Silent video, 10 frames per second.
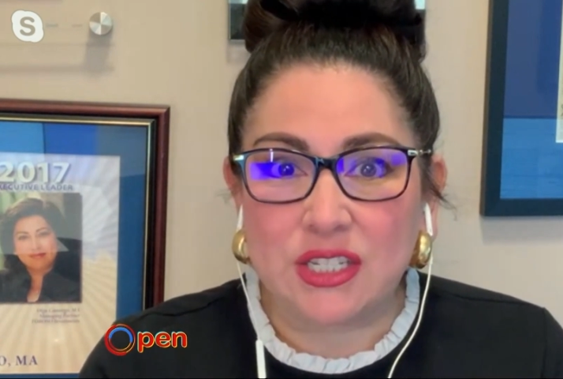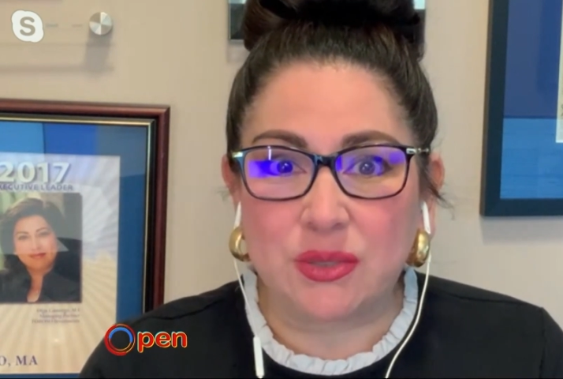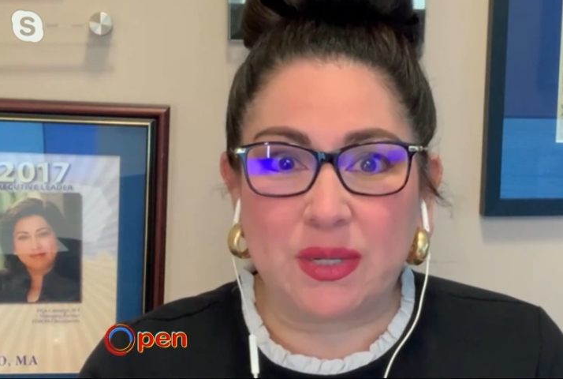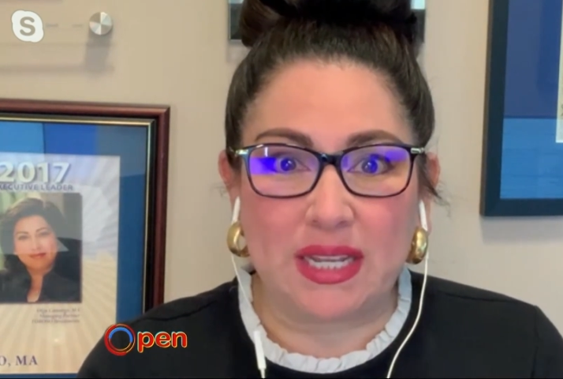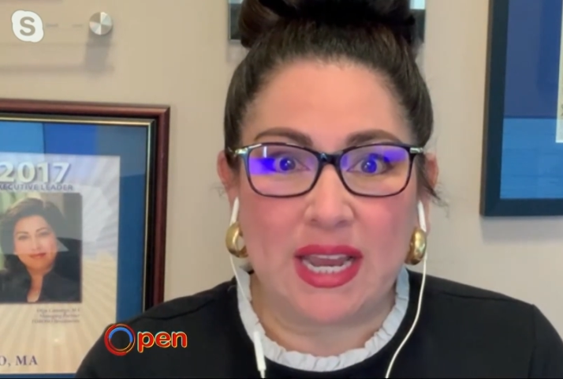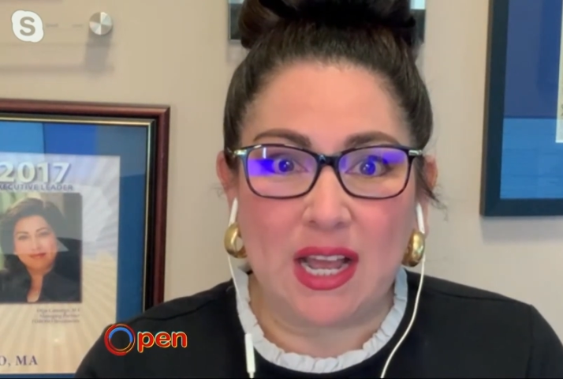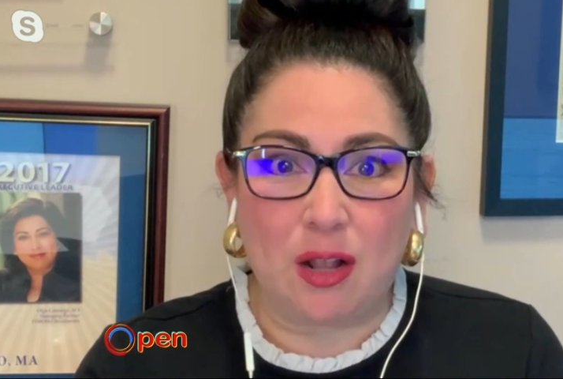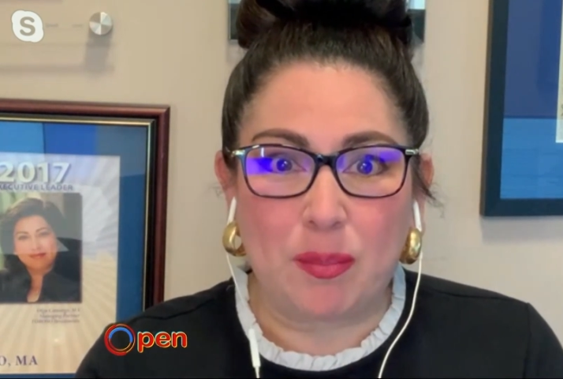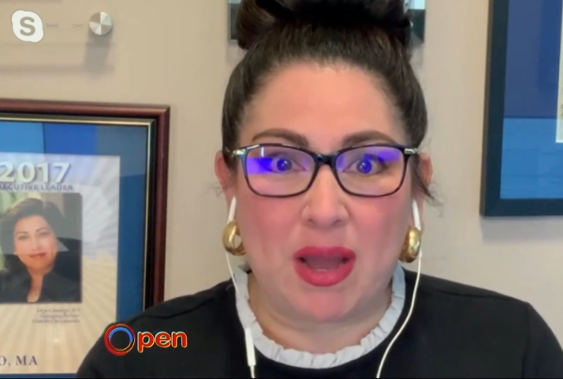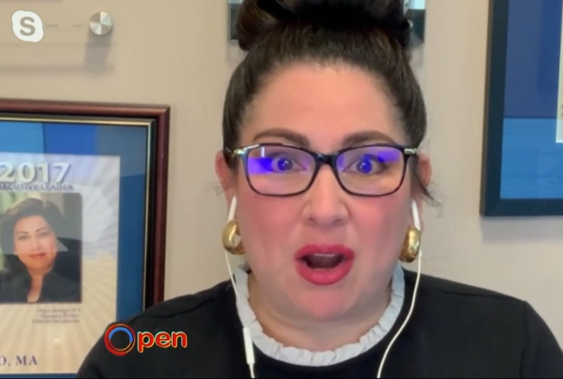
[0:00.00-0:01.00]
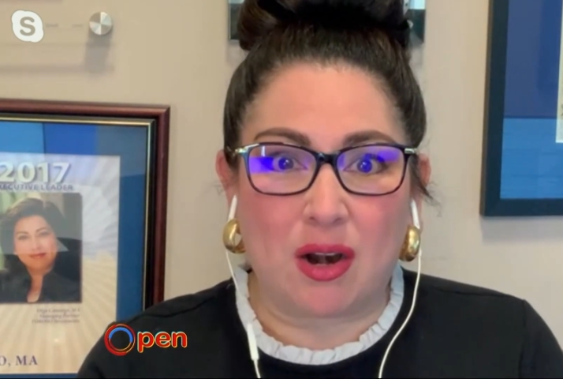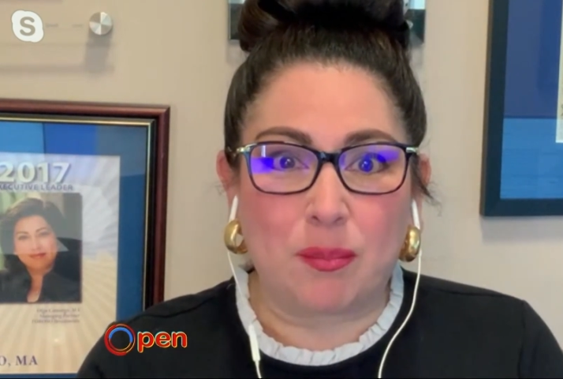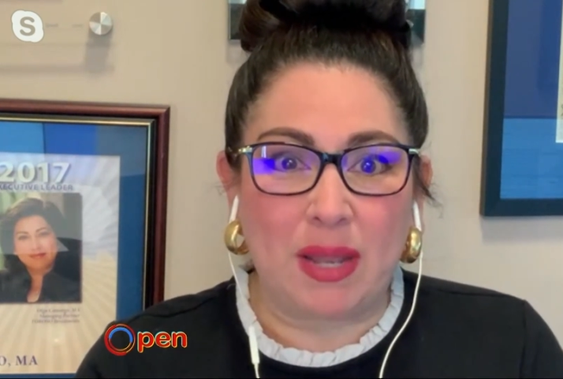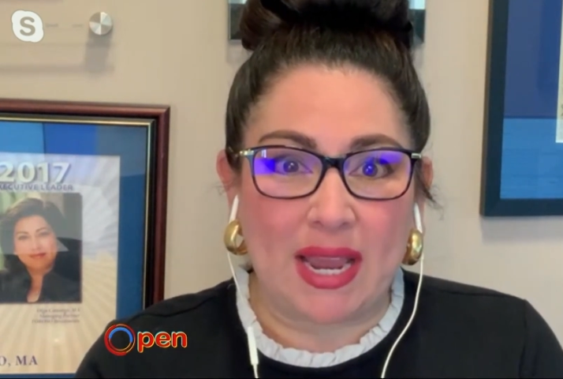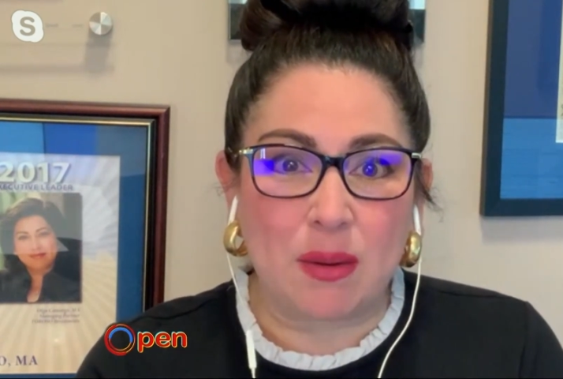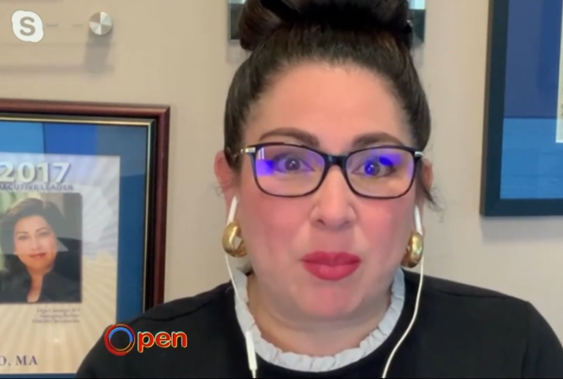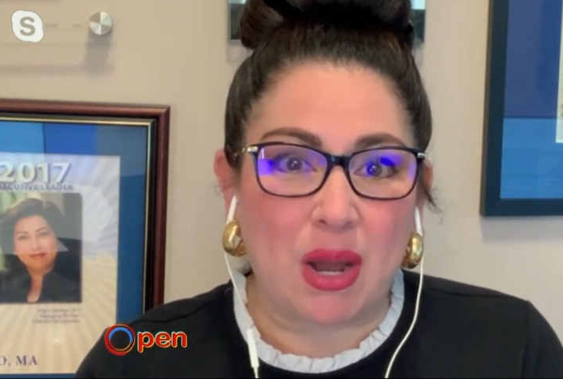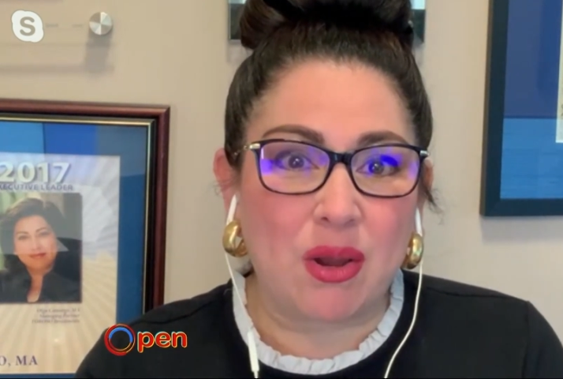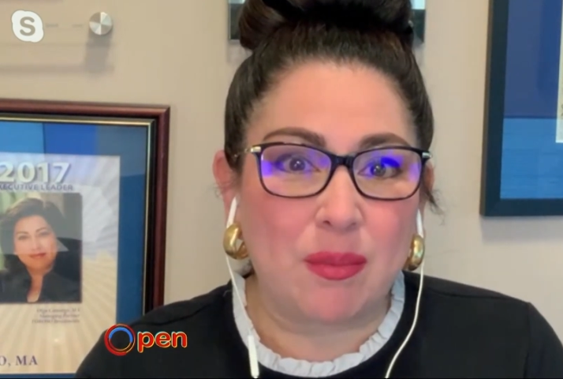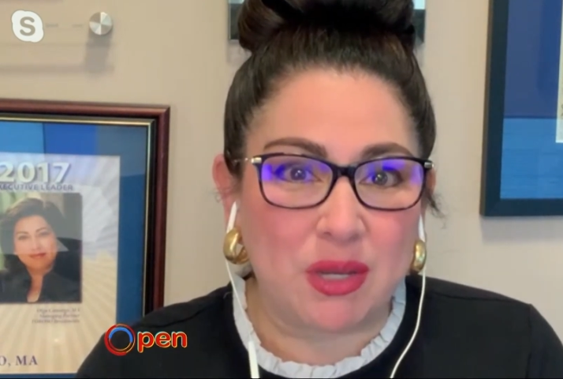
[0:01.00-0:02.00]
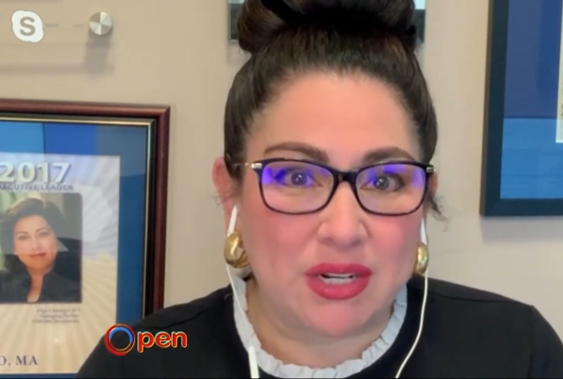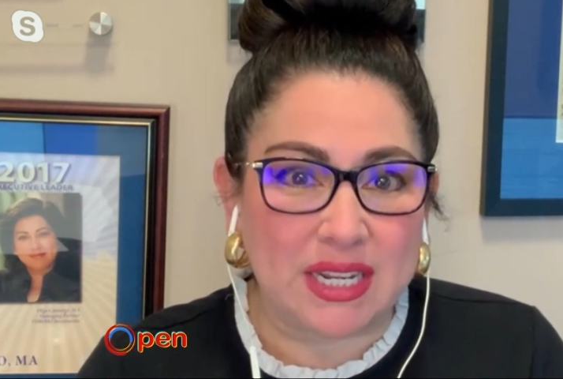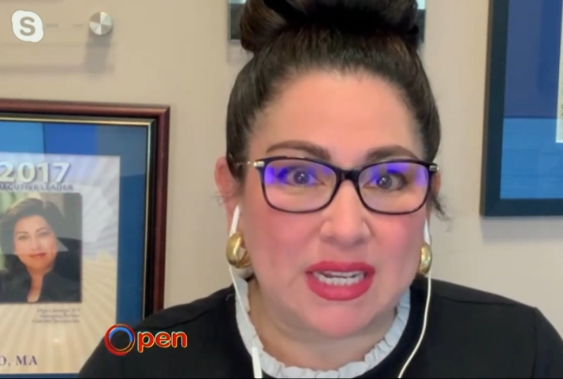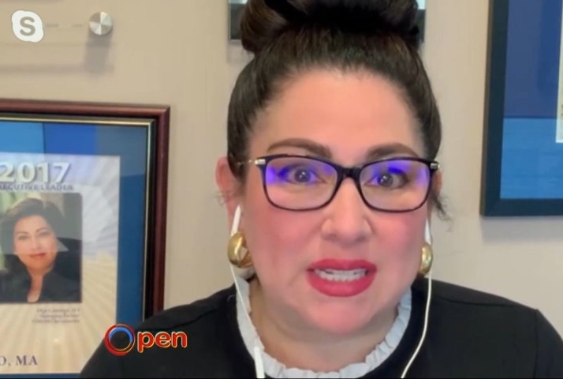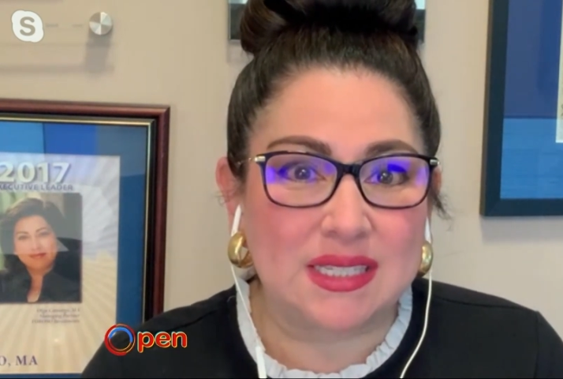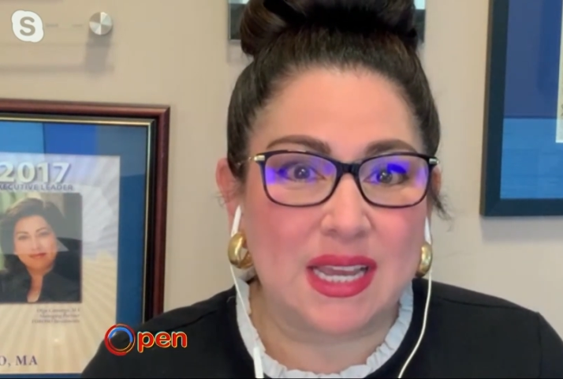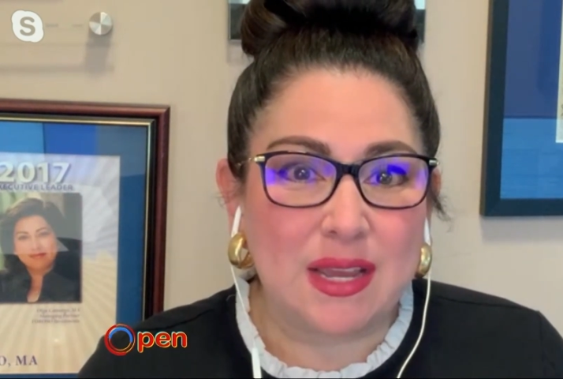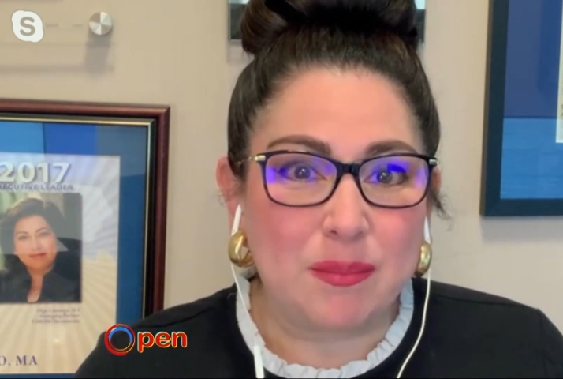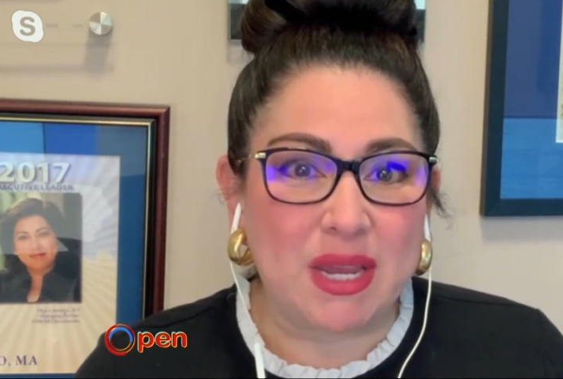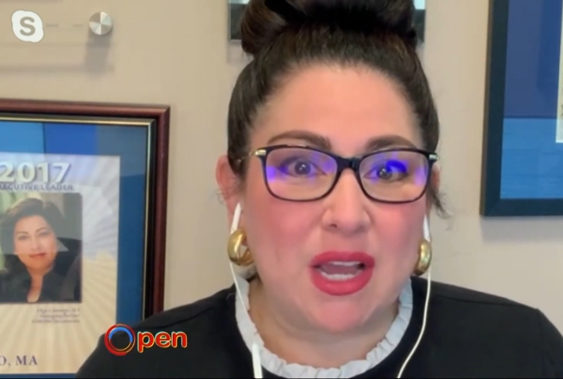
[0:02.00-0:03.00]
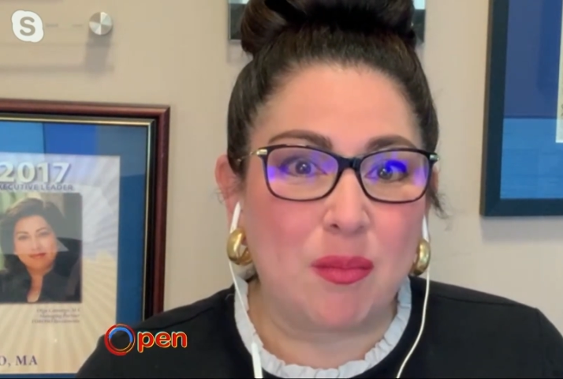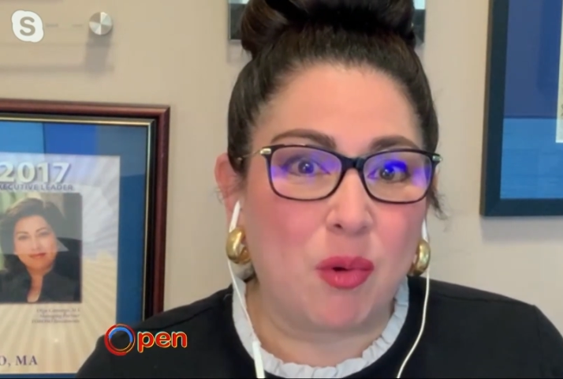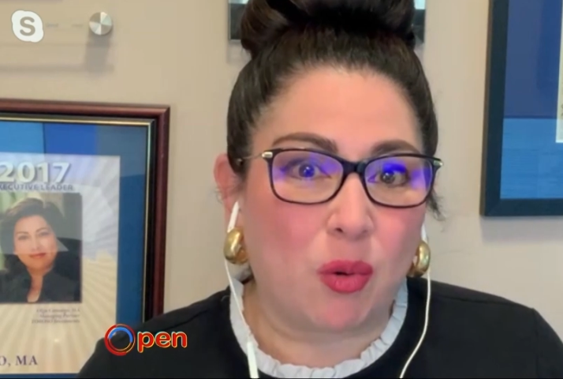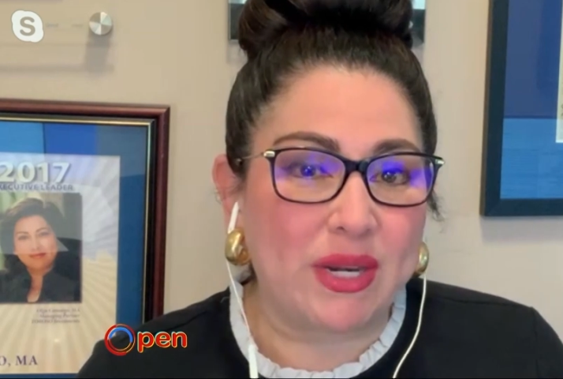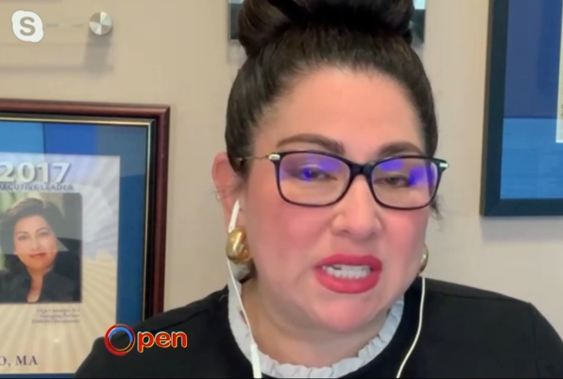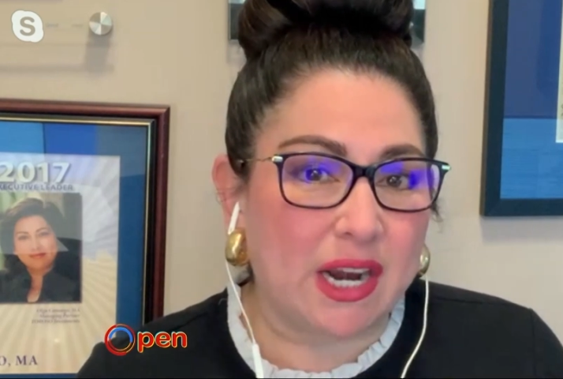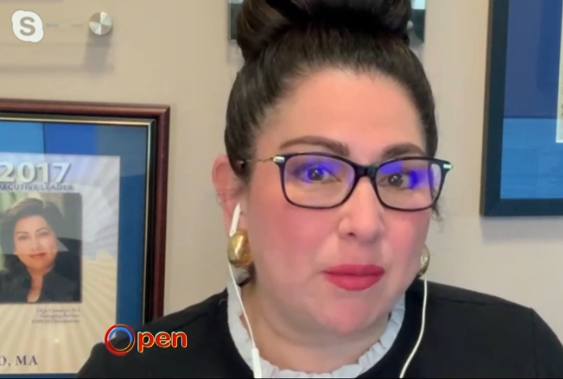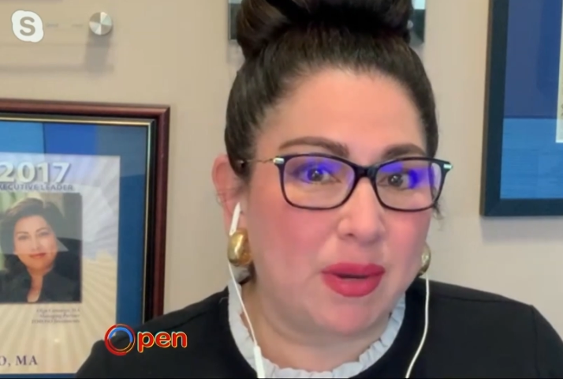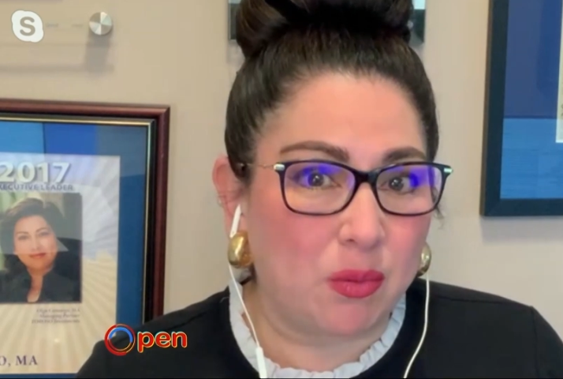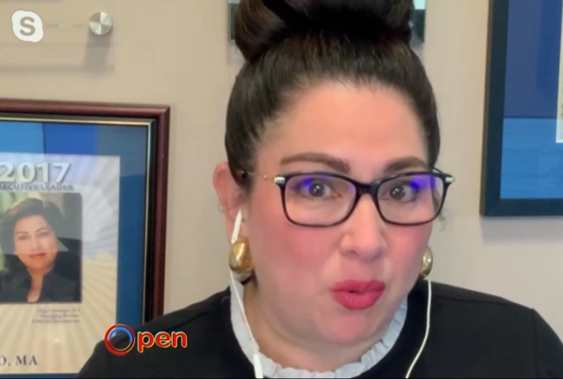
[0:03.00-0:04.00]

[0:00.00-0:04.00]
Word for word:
Speaker 1: to really help our Black and Brown communities become more retirement